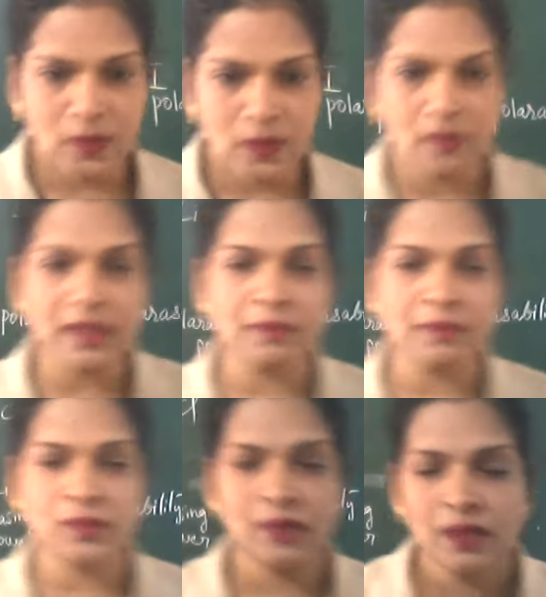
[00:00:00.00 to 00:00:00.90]
Covalent
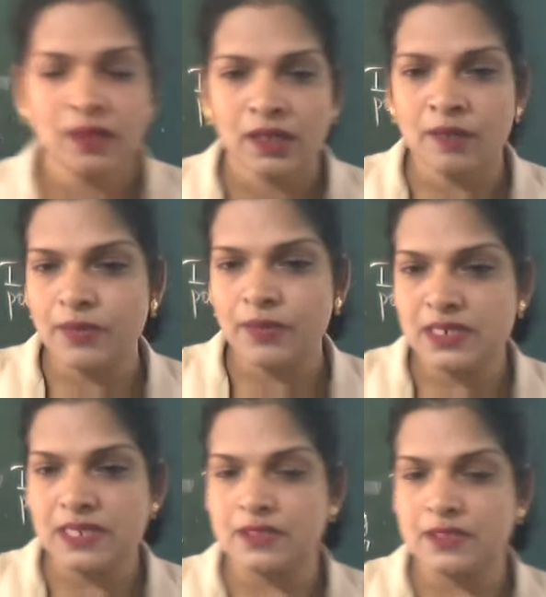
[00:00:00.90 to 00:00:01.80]
compounds
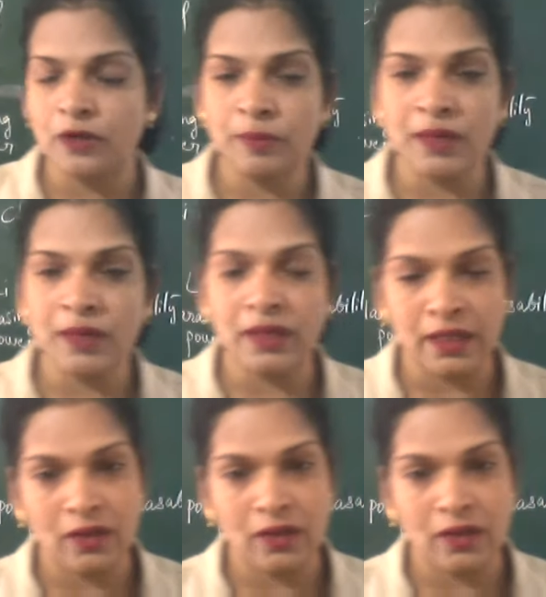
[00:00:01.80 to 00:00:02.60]
are soluble in